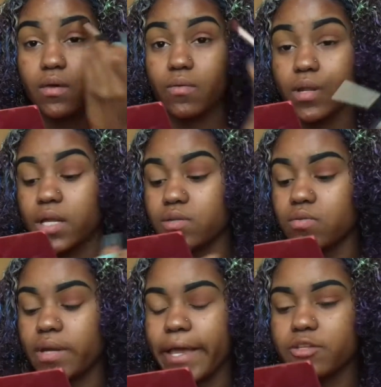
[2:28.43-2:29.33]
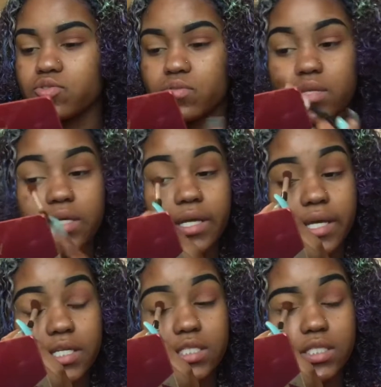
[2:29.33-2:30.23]
When I do natural look,
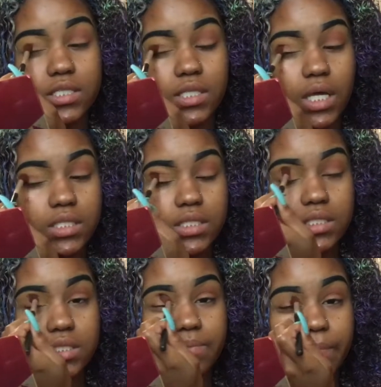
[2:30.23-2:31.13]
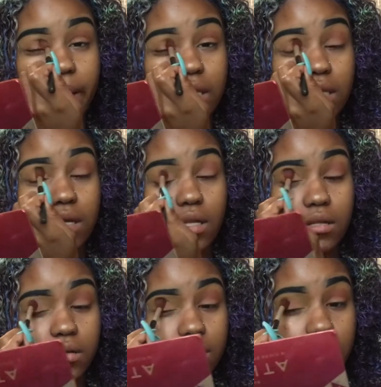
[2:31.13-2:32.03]
I just pat the
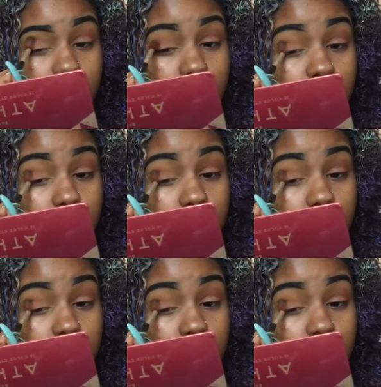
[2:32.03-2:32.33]
color on there.